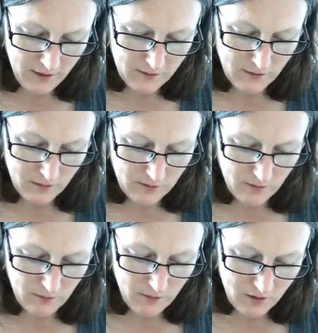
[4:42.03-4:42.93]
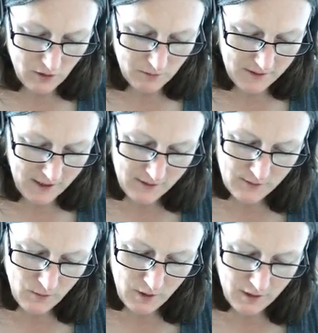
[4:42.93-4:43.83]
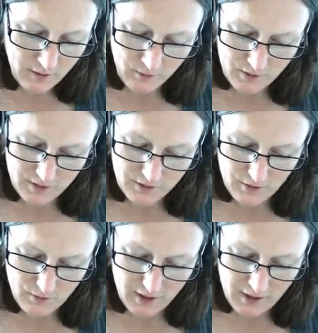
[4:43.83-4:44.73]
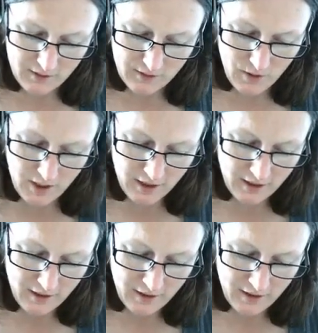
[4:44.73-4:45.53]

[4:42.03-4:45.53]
So it's 3 times x squared, which is 3x squared,